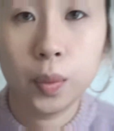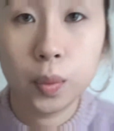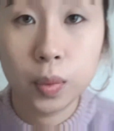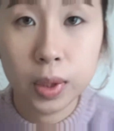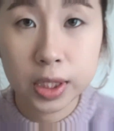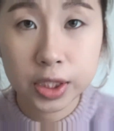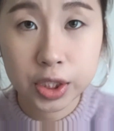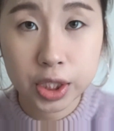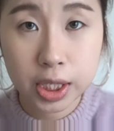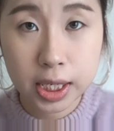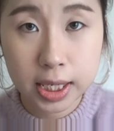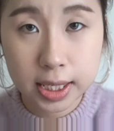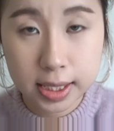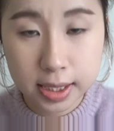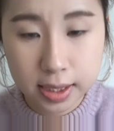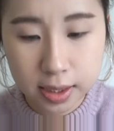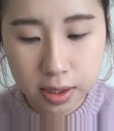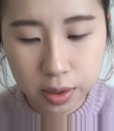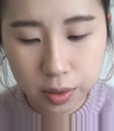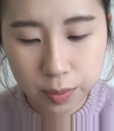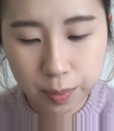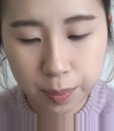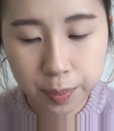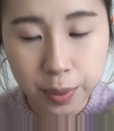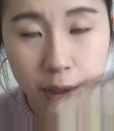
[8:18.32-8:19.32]
which is
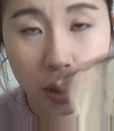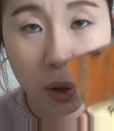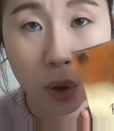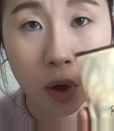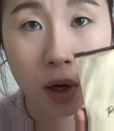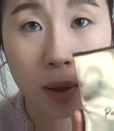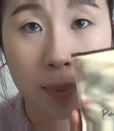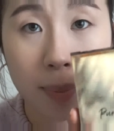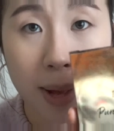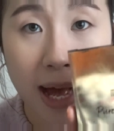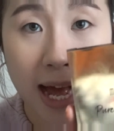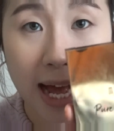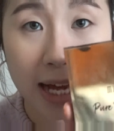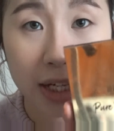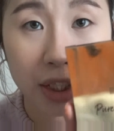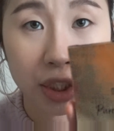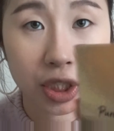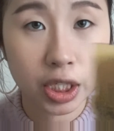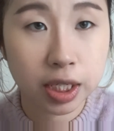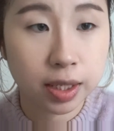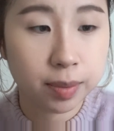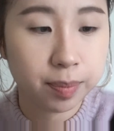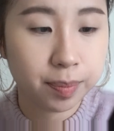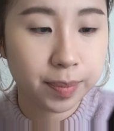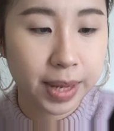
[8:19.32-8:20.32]
the Pure
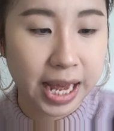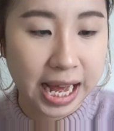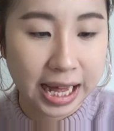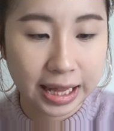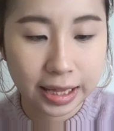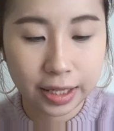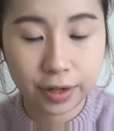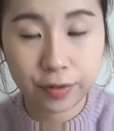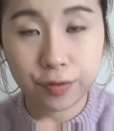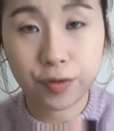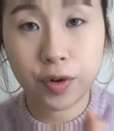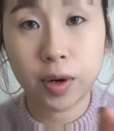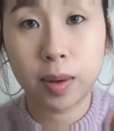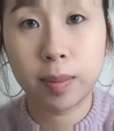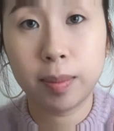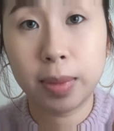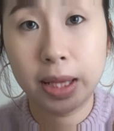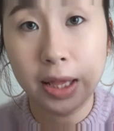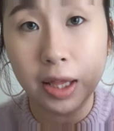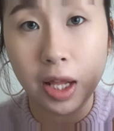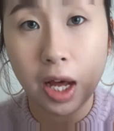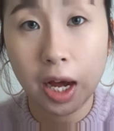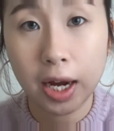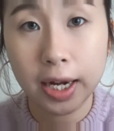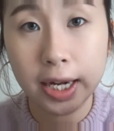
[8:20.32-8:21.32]
Passion palette from
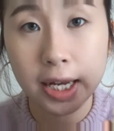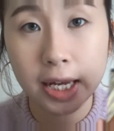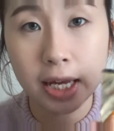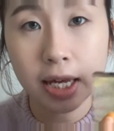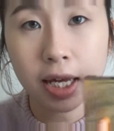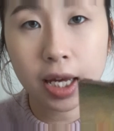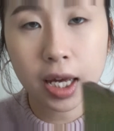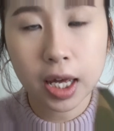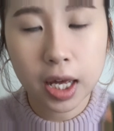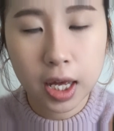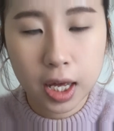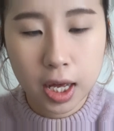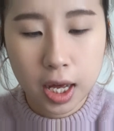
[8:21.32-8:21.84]
Milani.